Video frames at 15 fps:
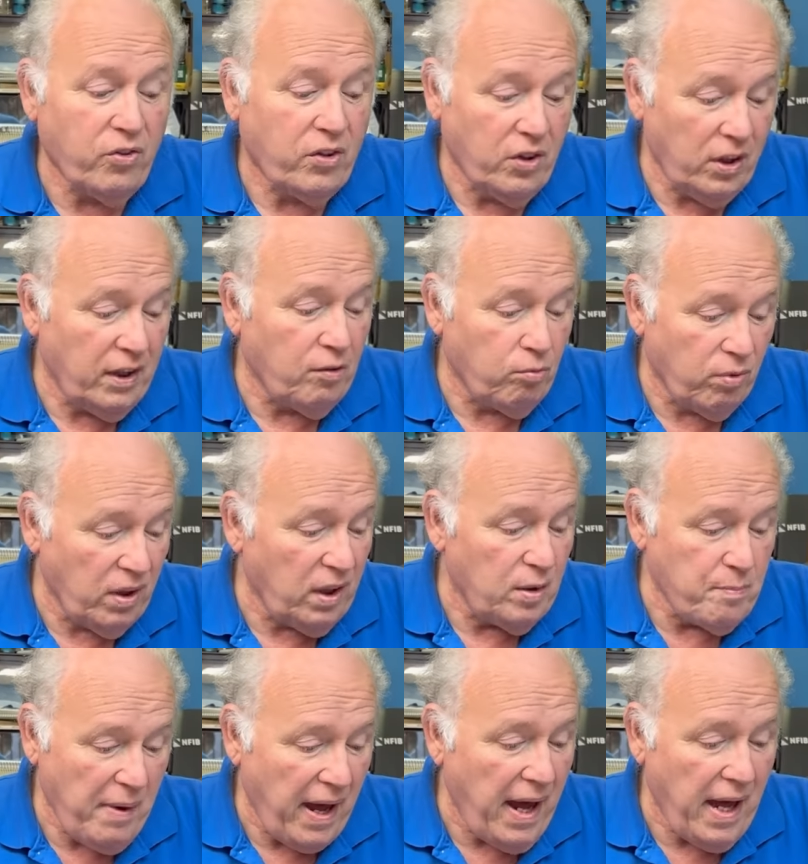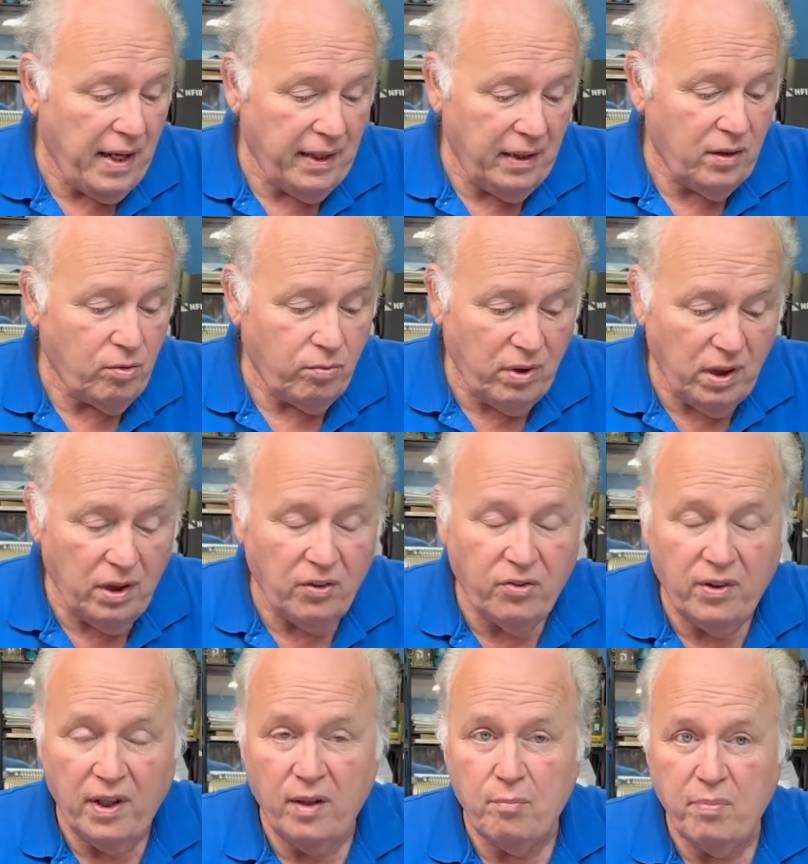It's going to get really bad in the real
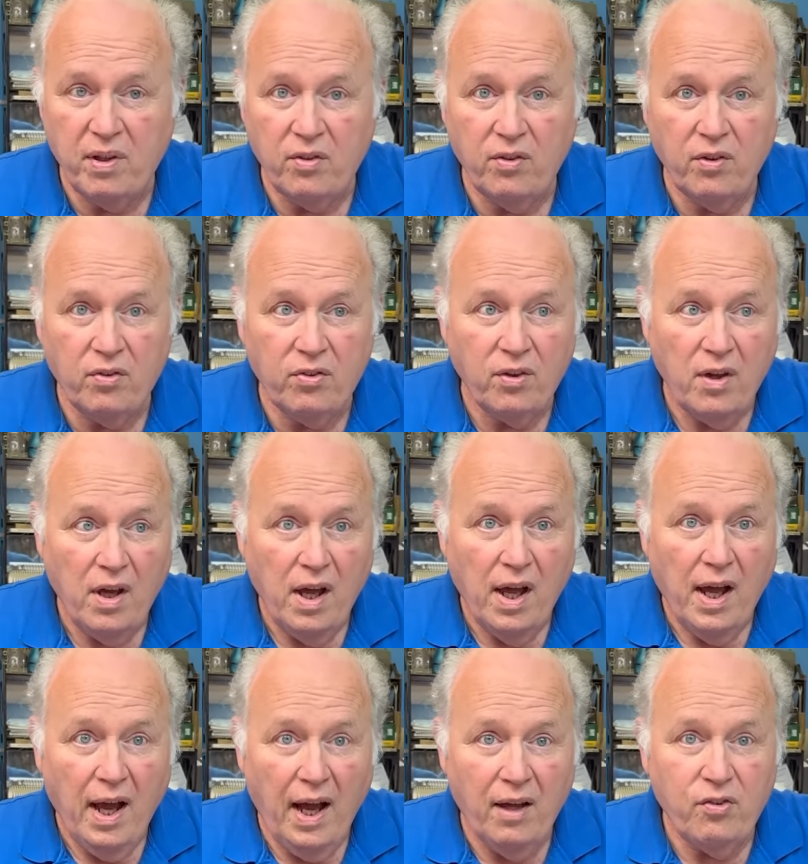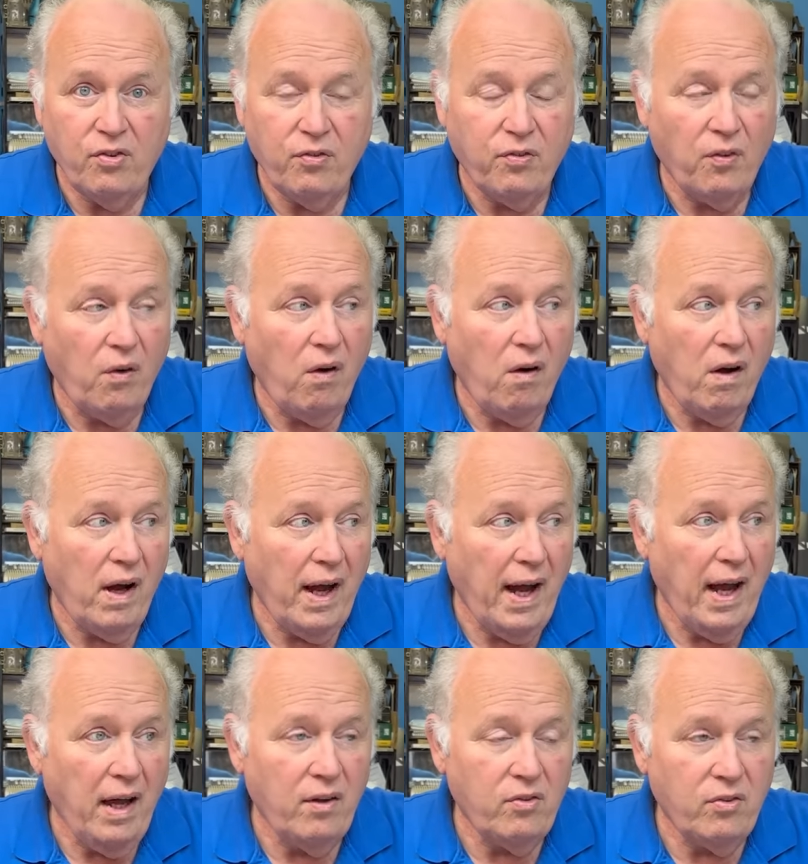estate business as far
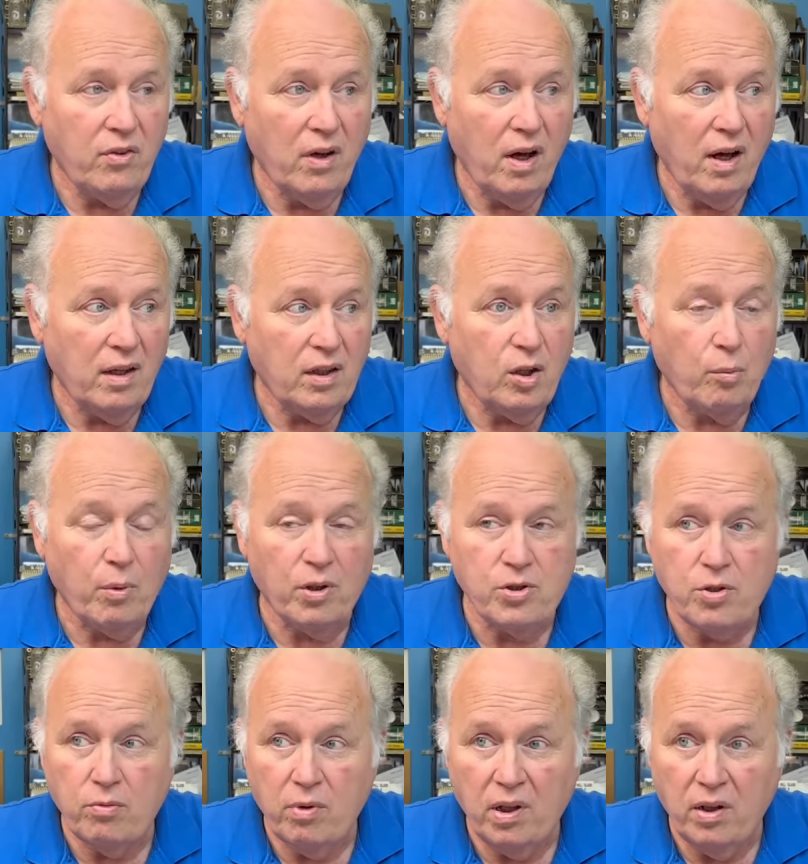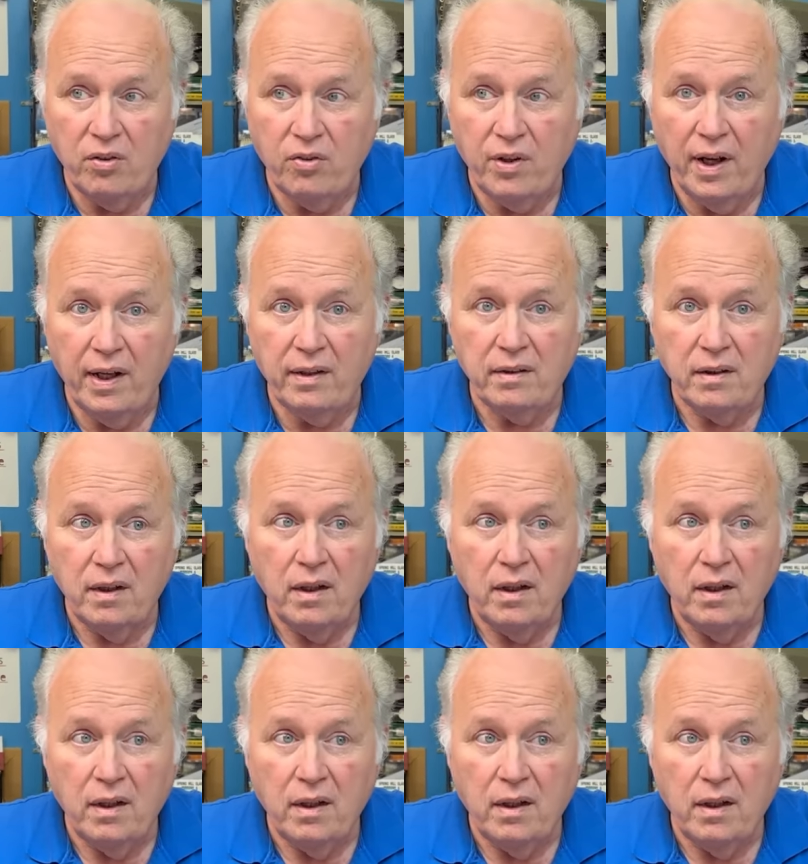as uh, commercial real estate.